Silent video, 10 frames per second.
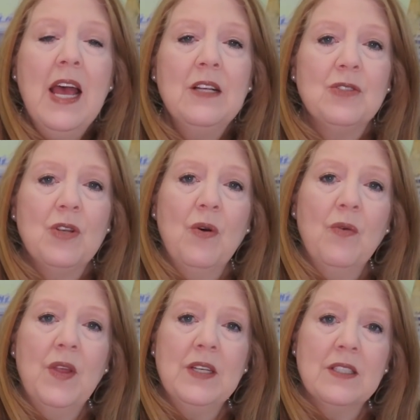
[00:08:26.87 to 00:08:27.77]
And
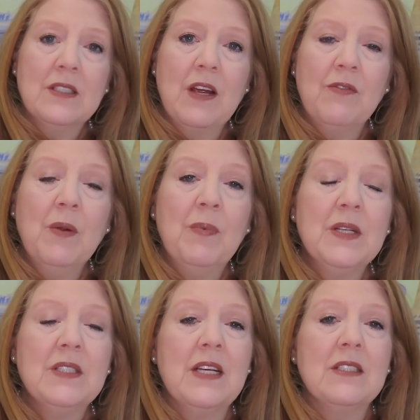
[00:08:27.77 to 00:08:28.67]
so the Discovery
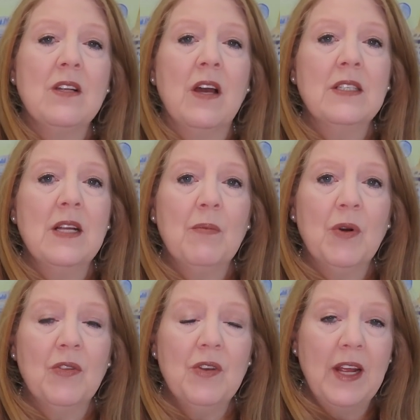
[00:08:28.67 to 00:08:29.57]
Princess docked at
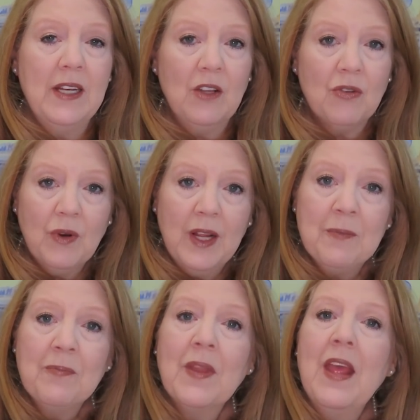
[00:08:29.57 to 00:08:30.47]
berth 93,